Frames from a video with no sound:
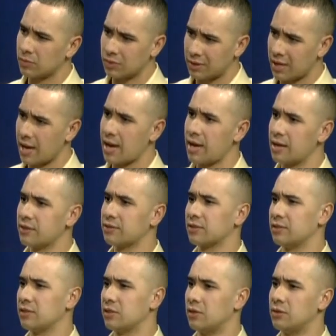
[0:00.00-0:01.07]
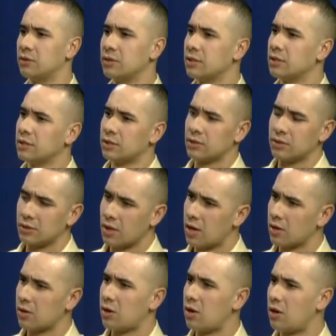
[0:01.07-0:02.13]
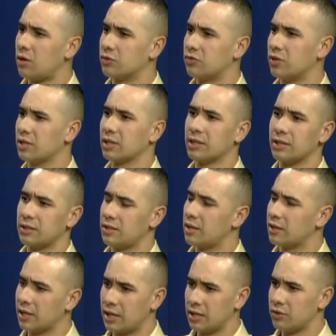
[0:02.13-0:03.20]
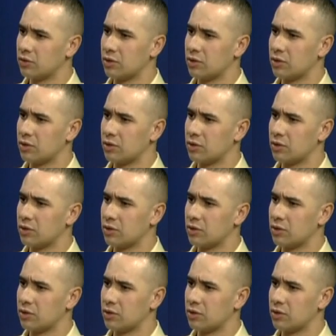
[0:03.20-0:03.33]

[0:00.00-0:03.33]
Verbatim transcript: Gangs and you know. Yeah alcohol drinking at a young age.